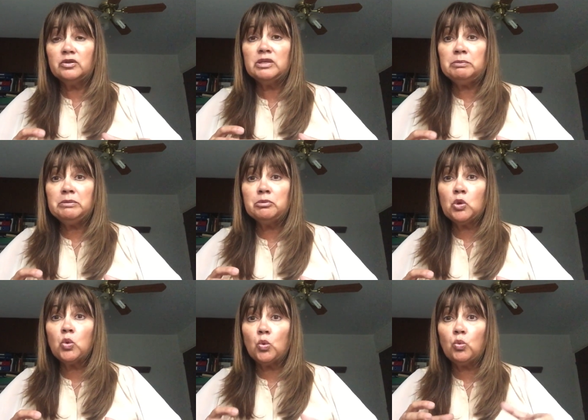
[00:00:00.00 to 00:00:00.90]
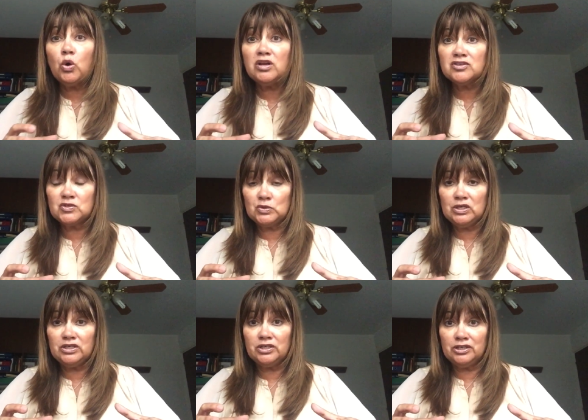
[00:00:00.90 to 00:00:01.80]
the people who wants to
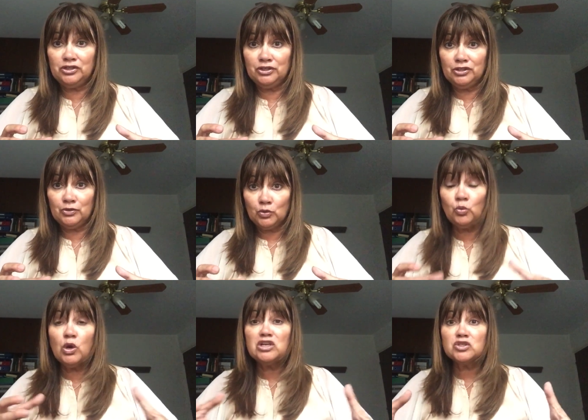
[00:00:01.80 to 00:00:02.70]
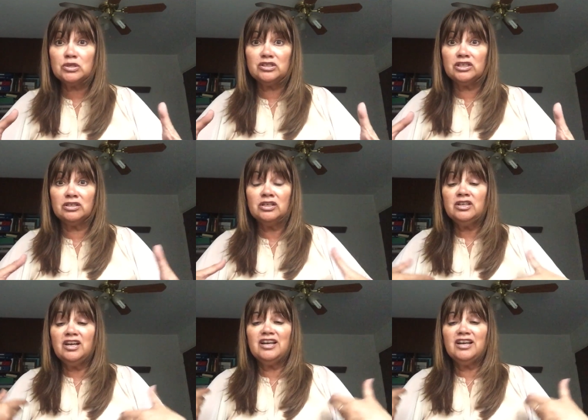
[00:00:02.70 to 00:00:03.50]
learn you know who want to learn